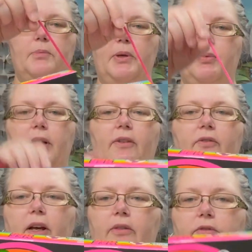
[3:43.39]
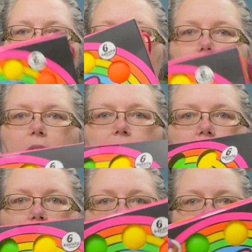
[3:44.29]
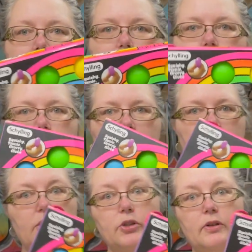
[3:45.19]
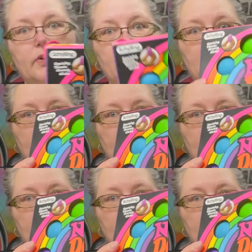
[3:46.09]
be really fun for a resource teacher if you need